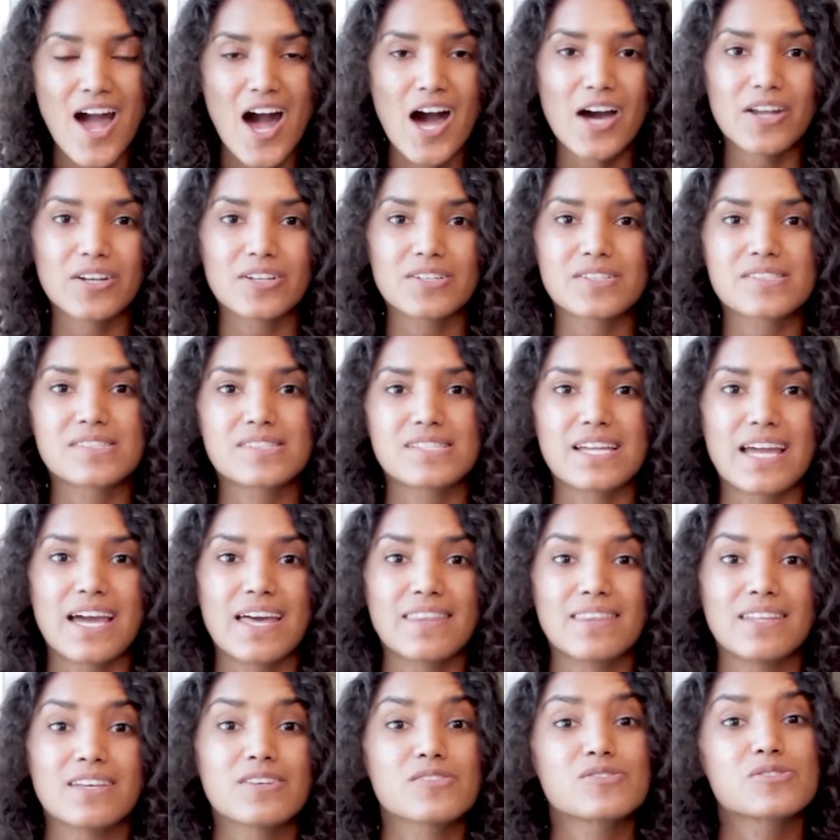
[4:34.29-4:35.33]

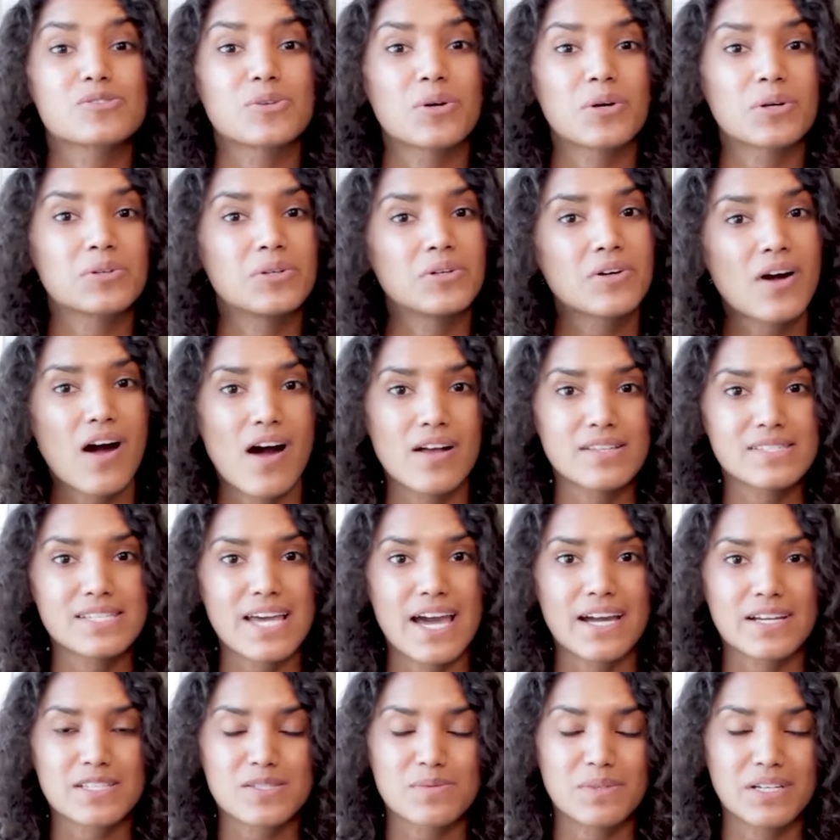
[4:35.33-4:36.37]
understand the historical
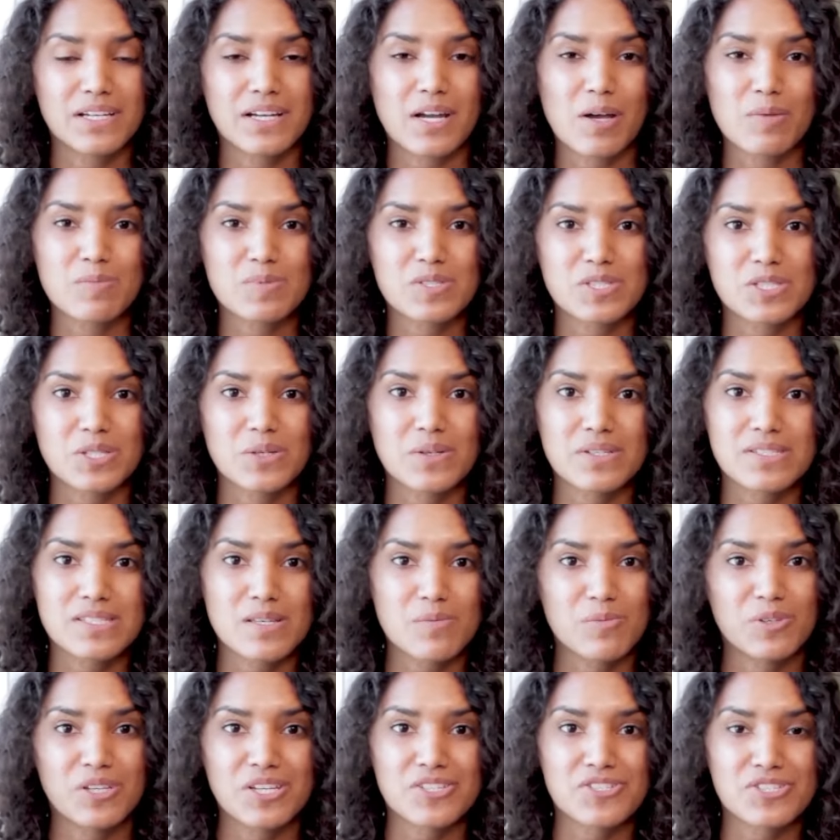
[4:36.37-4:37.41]
context when it comes to
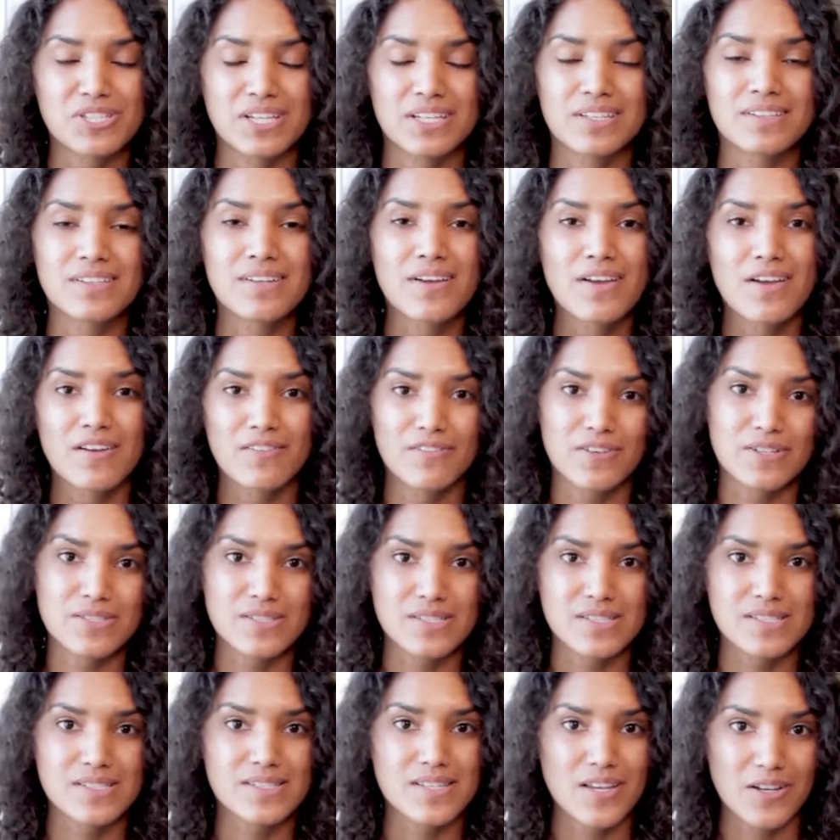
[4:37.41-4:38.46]
assimilation
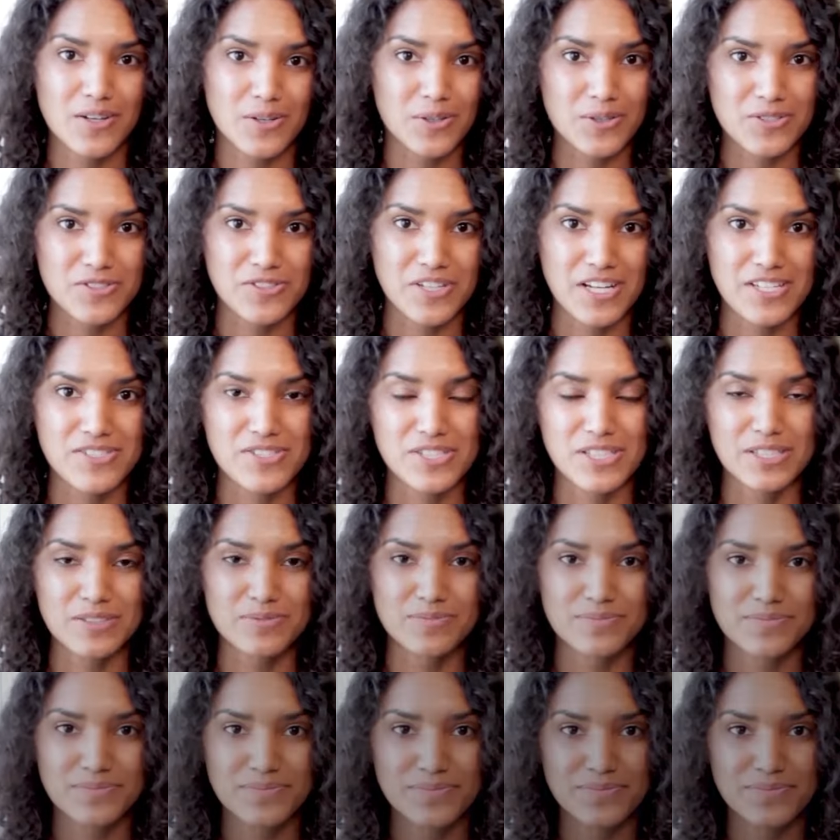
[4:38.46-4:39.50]
versus acculturation.